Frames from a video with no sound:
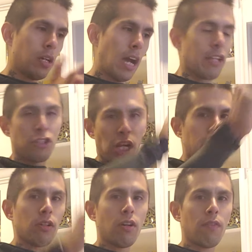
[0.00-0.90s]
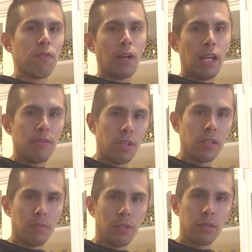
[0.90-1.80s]
I check it off. I'm
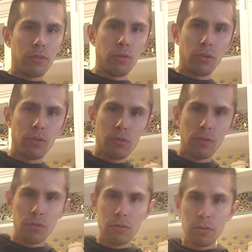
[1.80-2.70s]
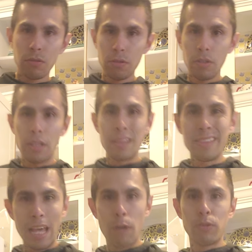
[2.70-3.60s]
done. Do.
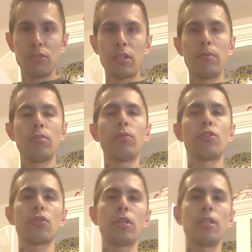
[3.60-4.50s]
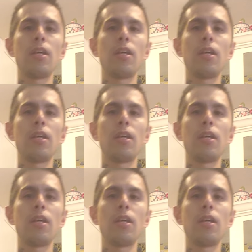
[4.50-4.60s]
Now it's time to enjoy.